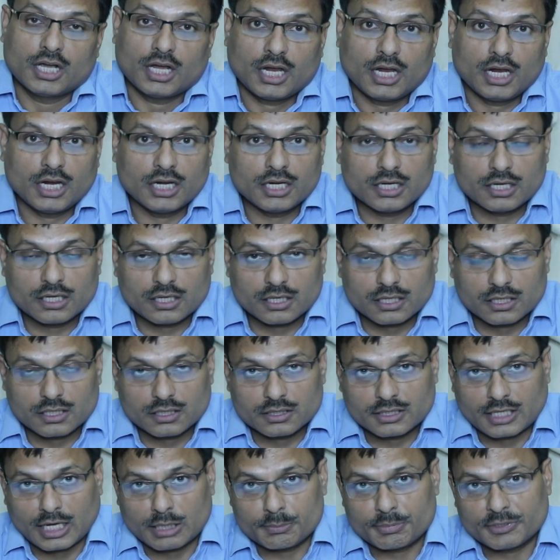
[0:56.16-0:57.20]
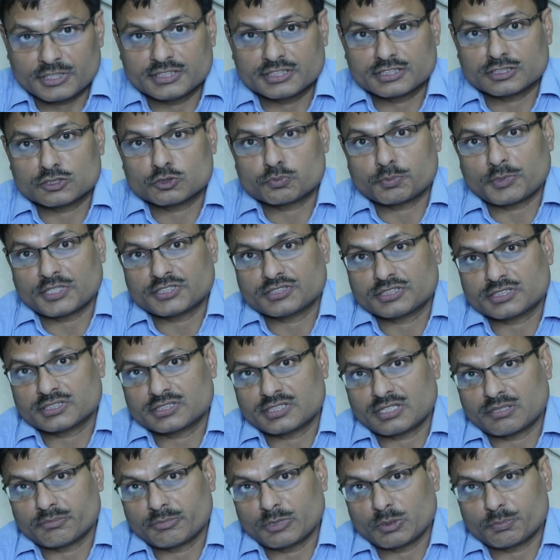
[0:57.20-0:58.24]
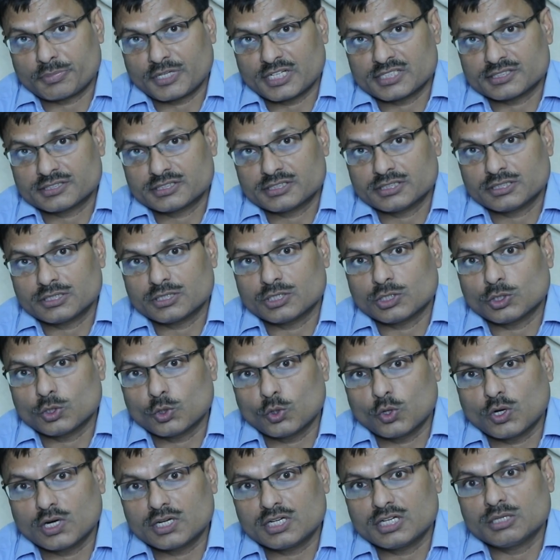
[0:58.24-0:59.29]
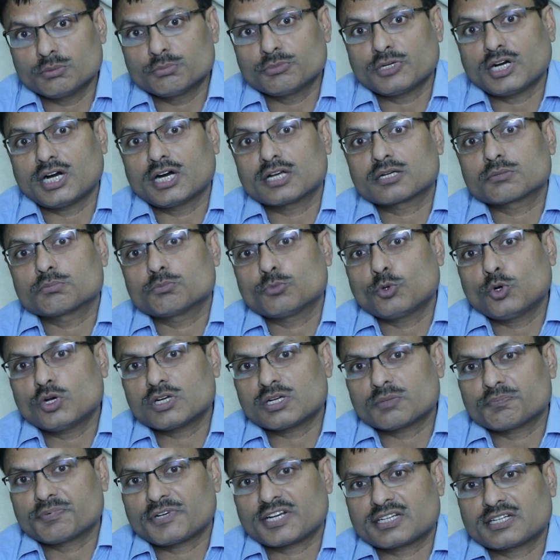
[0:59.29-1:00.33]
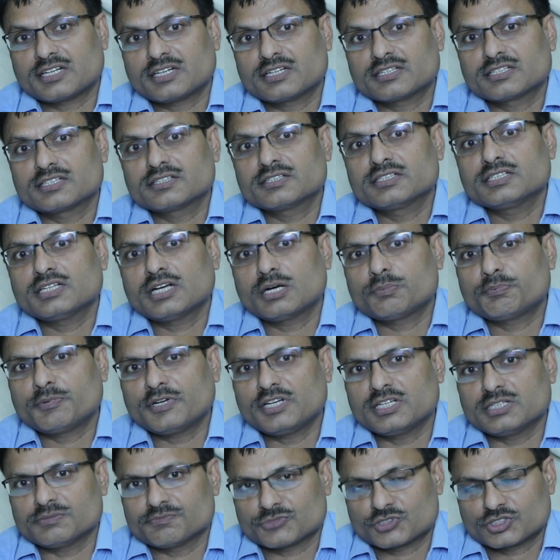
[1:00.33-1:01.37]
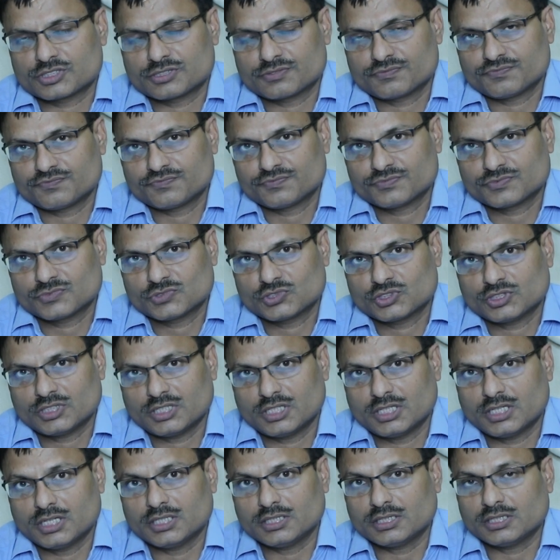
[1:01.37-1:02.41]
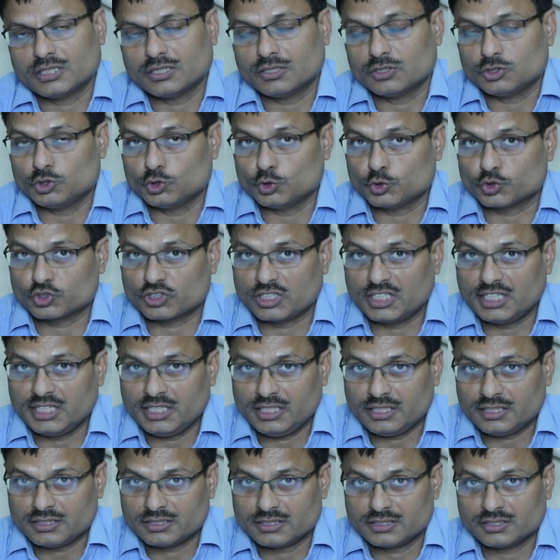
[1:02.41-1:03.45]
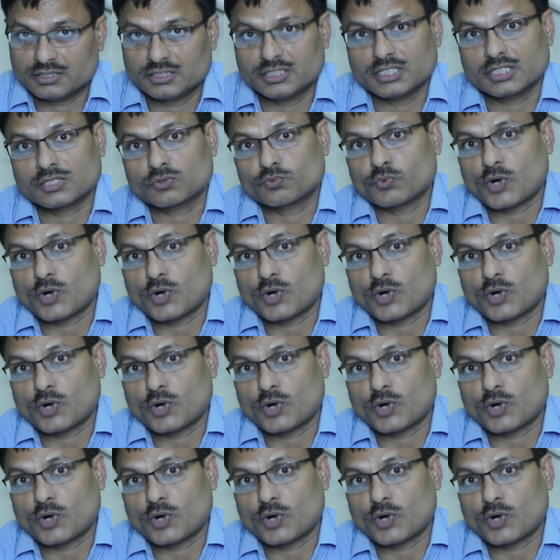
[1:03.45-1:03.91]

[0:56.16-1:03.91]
In diplegic spastic cerebral palsy, lower limb are more affected than the upper limbs, and usually they are